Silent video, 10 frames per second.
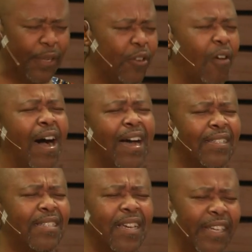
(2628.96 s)
in your
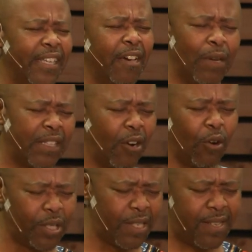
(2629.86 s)
heart and hear what the
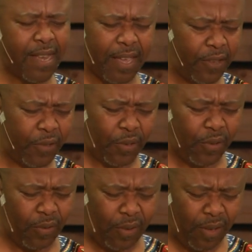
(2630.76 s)
Lord is saying to you.